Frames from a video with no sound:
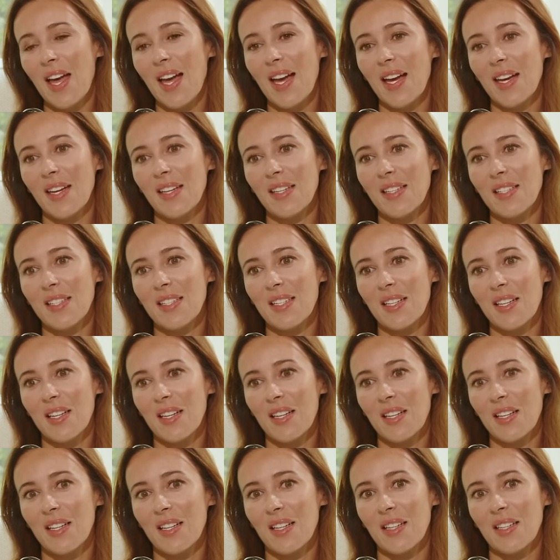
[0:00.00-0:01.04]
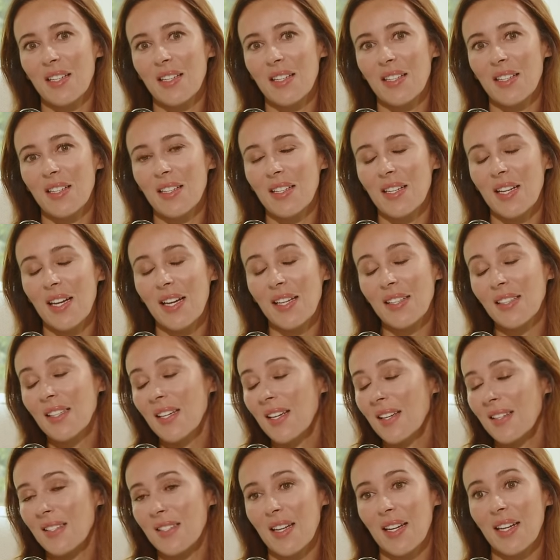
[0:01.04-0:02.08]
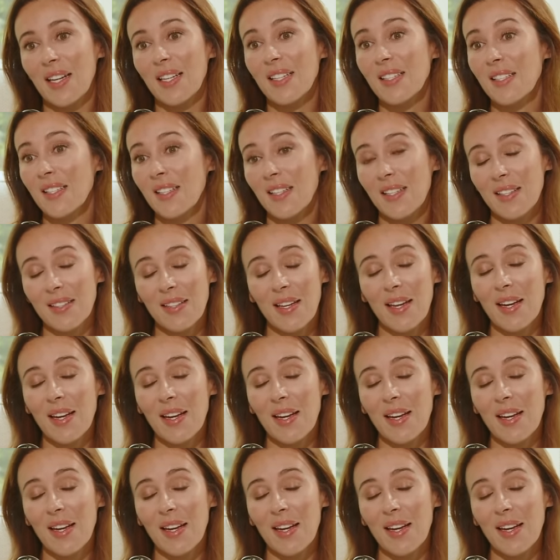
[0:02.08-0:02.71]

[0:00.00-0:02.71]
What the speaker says: And I did it.